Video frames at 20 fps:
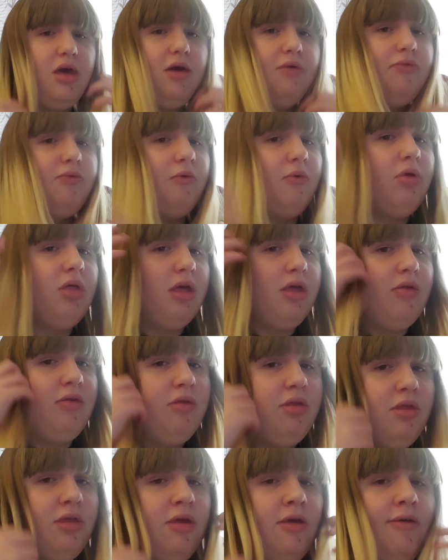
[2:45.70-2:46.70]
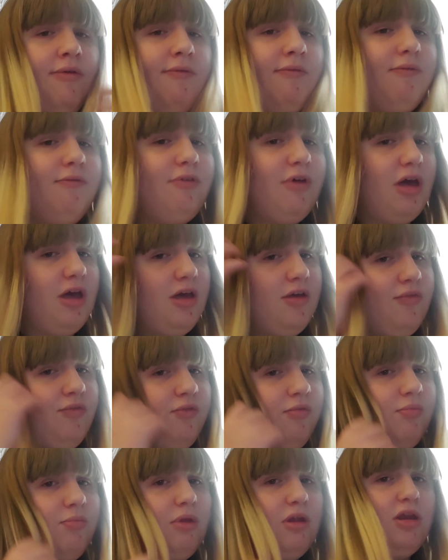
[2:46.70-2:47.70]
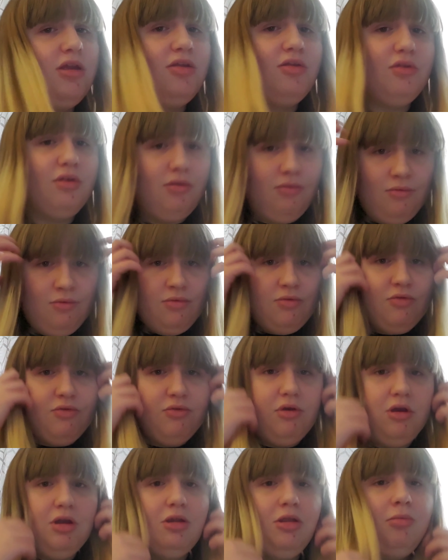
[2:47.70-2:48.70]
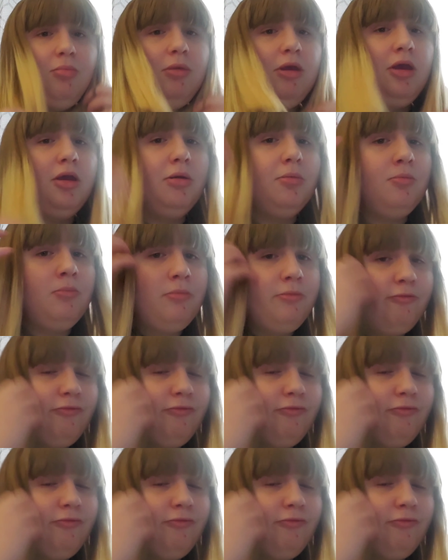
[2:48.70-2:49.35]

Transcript: after what, five minutes of straightening my hair,